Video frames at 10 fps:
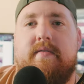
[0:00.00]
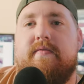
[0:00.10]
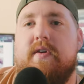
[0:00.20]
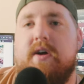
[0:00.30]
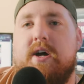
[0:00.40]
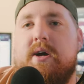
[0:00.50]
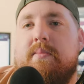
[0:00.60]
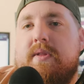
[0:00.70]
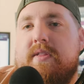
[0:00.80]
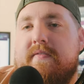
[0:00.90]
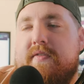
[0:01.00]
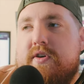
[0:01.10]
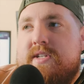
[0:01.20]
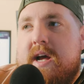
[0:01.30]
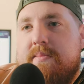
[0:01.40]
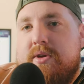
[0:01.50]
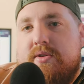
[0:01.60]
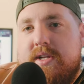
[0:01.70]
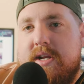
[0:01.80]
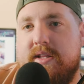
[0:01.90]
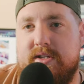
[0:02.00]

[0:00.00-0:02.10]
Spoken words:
from the first time using it